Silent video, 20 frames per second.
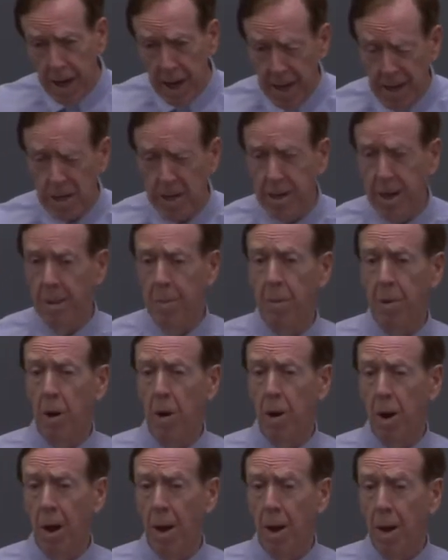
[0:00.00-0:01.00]
next
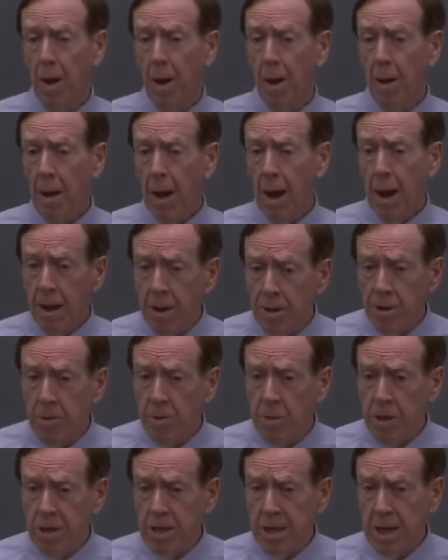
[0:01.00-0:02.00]
number.
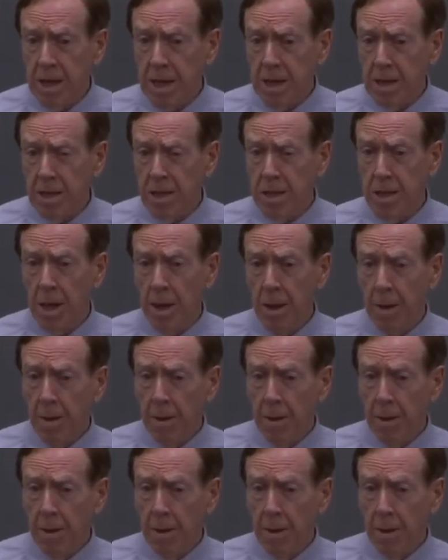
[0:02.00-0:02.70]
Algebra says,